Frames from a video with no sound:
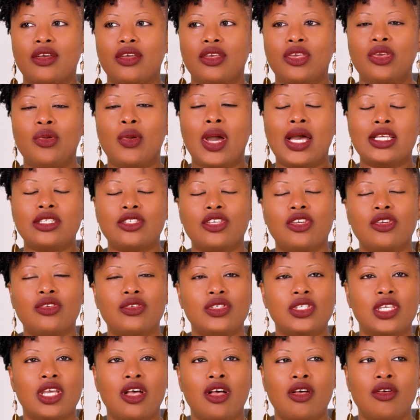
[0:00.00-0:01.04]
you ask
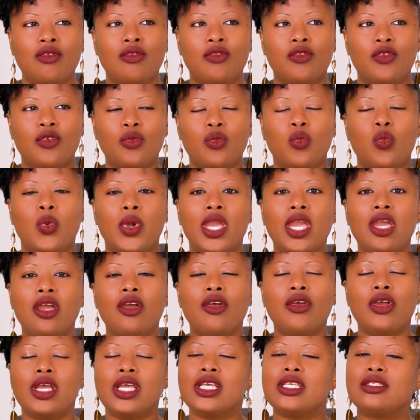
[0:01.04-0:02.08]
yourself,
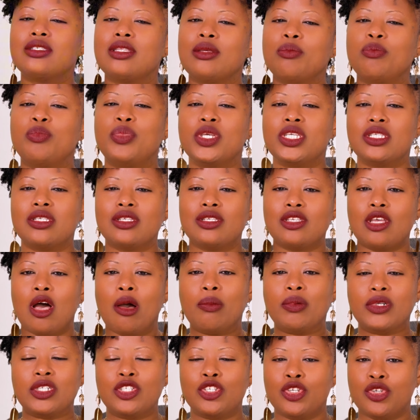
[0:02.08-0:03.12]
where is the business
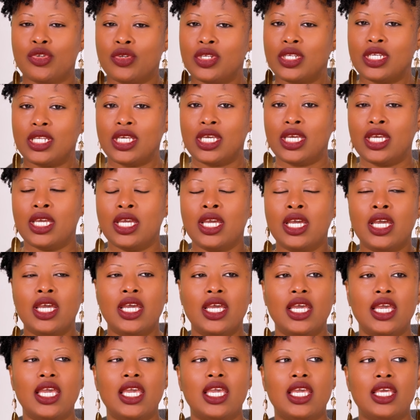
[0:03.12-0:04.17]
opportunity
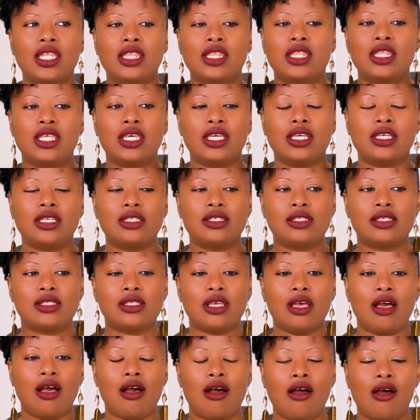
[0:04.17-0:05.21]
in this
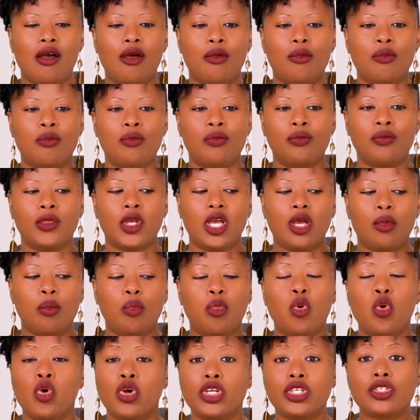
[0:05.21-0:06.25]

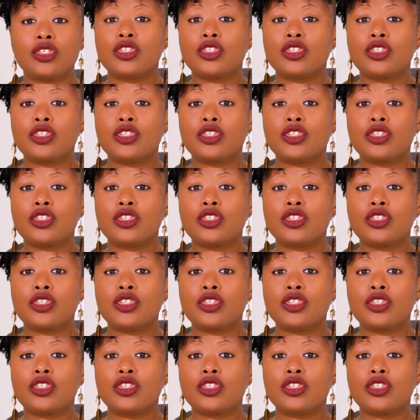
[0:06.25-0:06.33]
poor